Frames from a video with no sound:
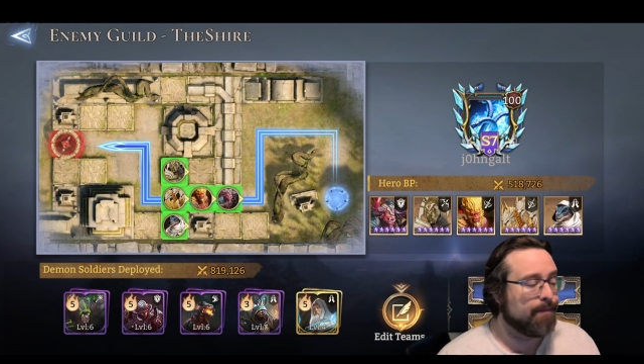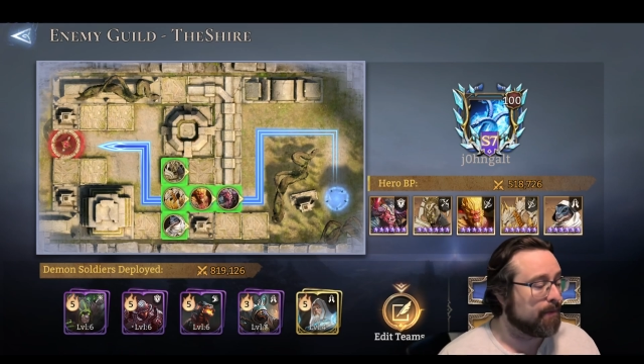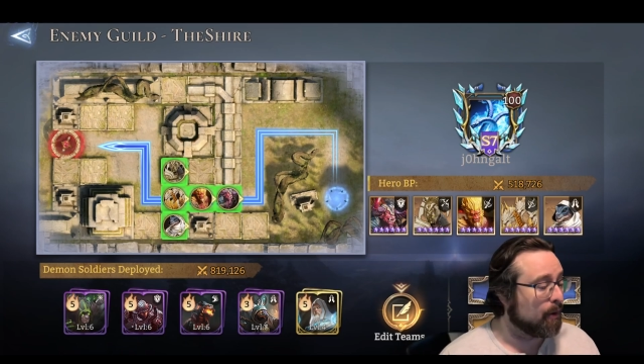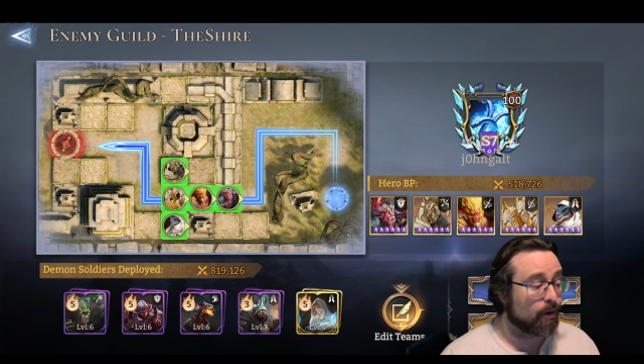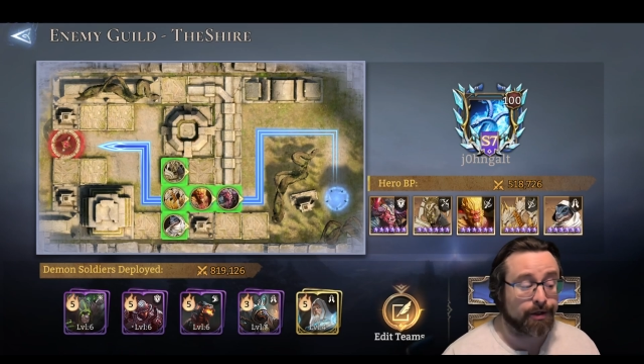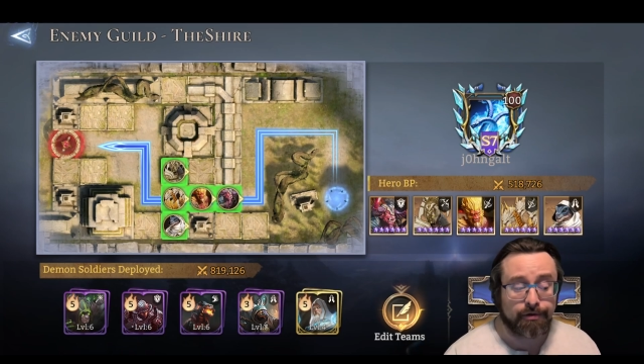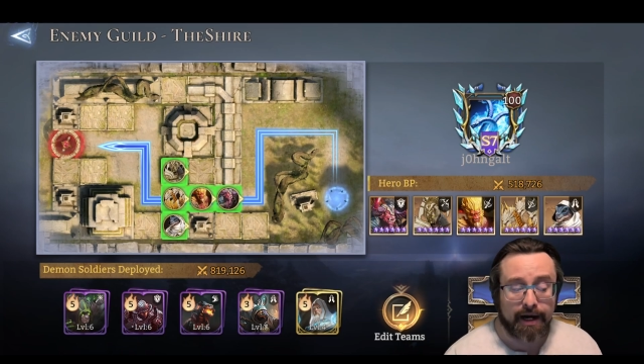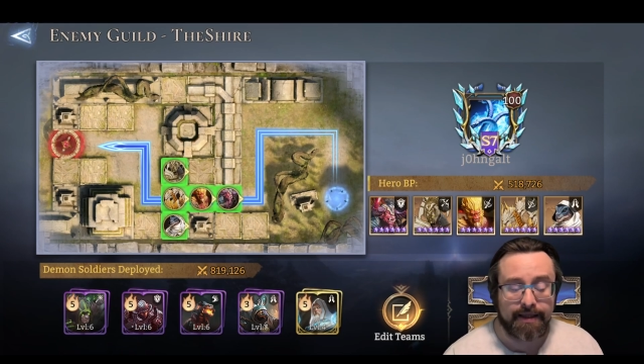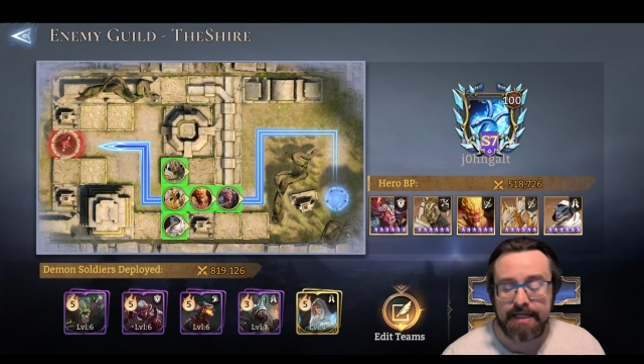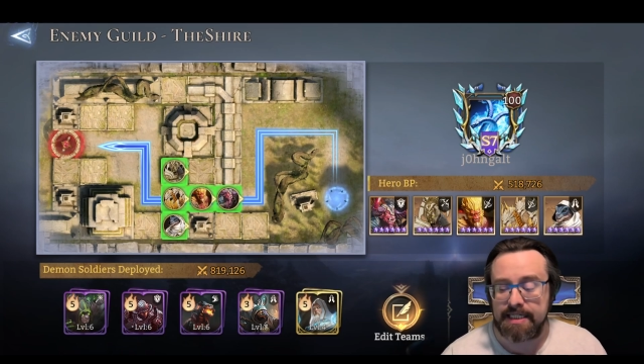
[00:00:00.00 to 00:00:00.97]
but we're going to
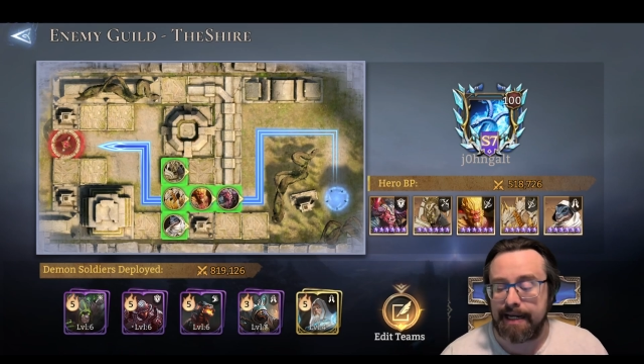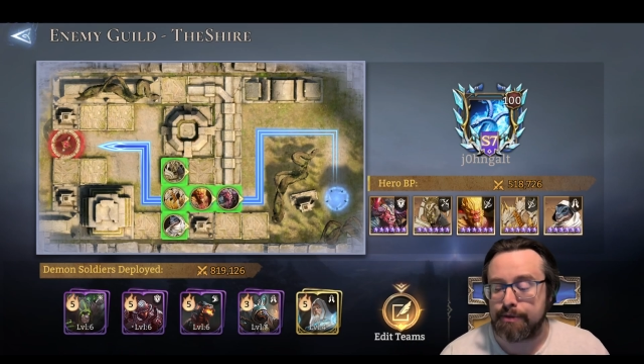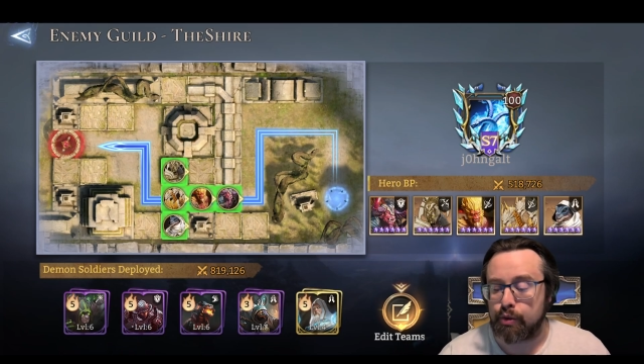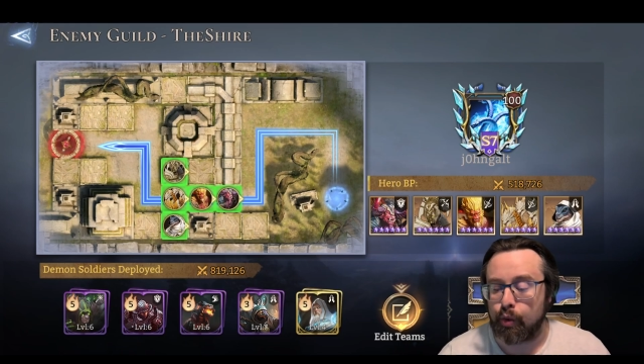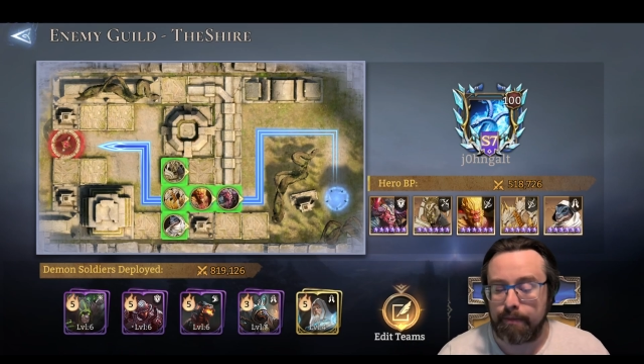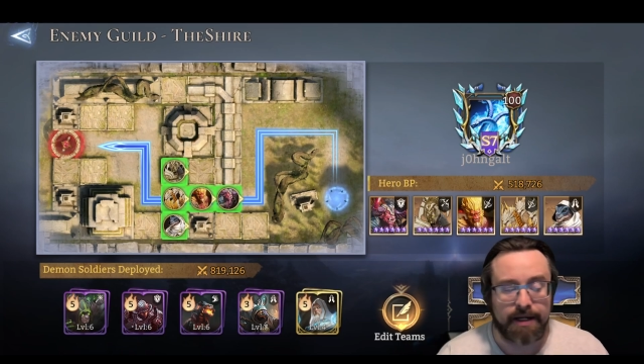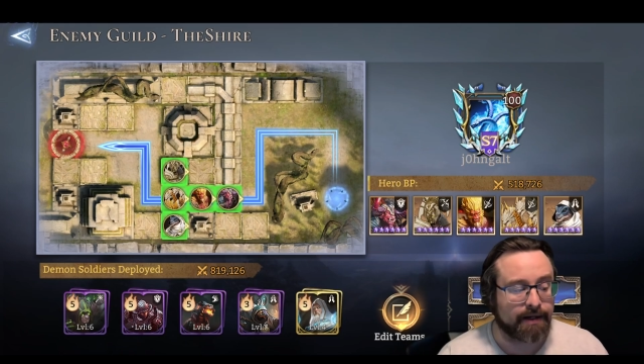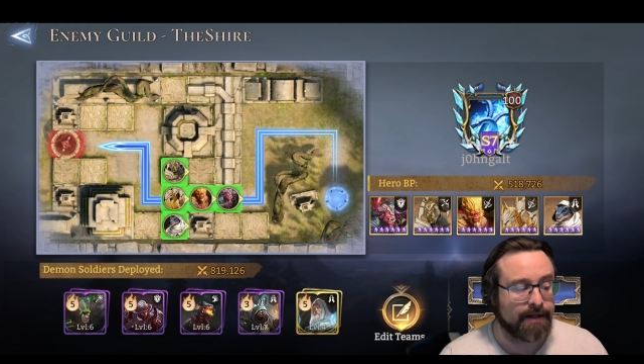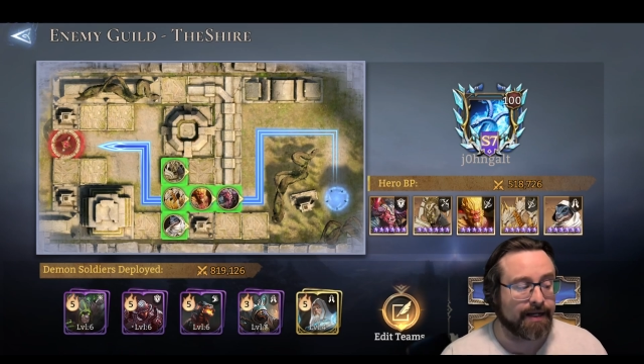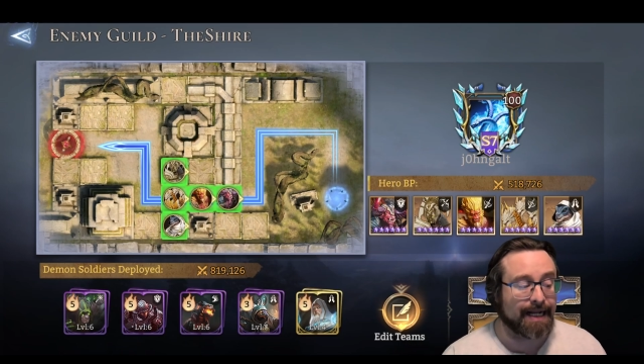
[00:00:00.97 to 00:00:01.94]
try the same swarm
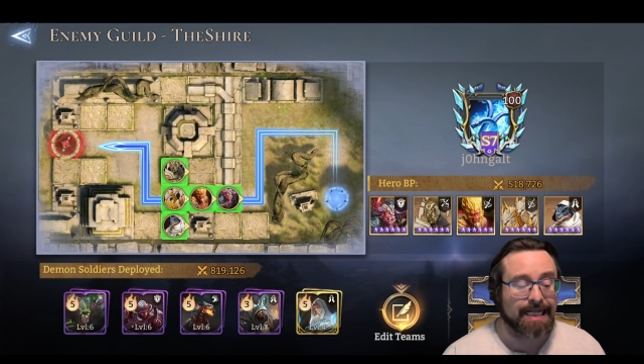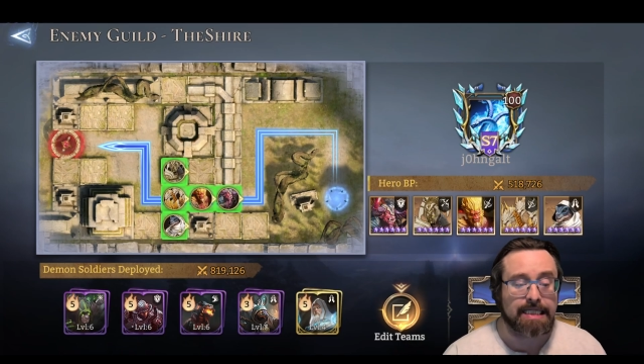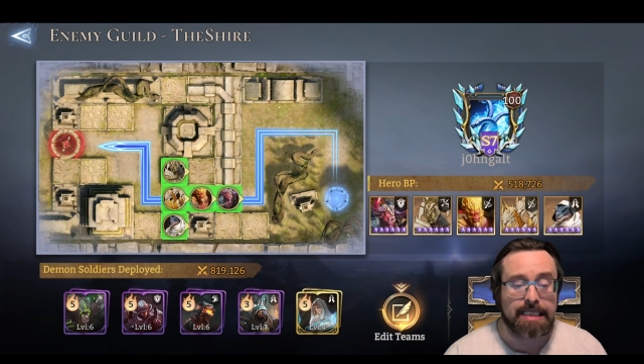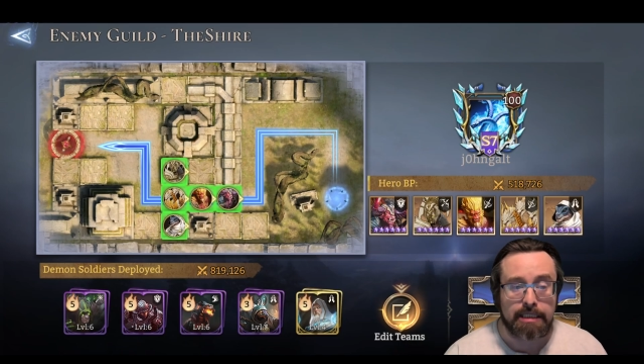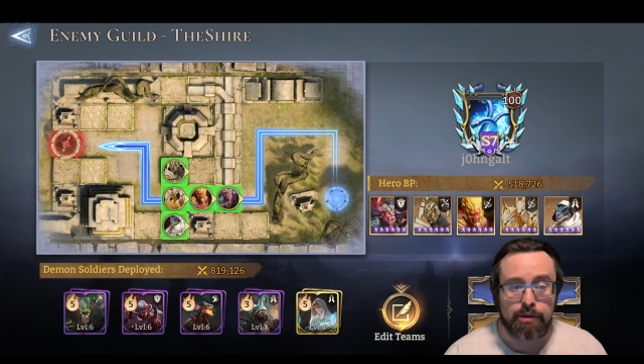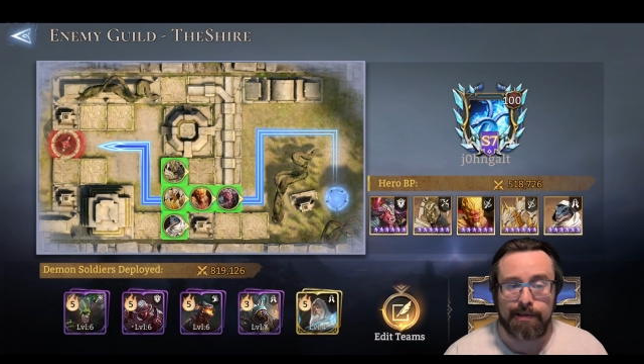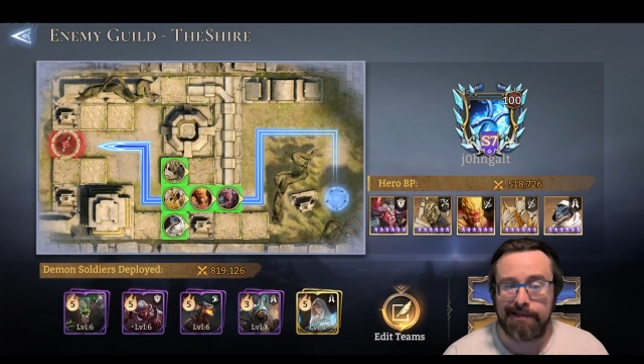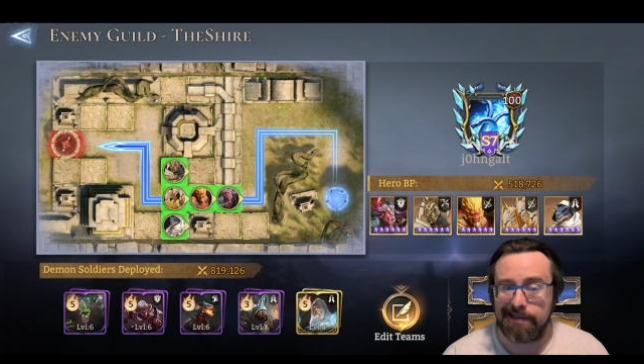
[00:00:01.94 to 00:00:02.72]
technique against this one.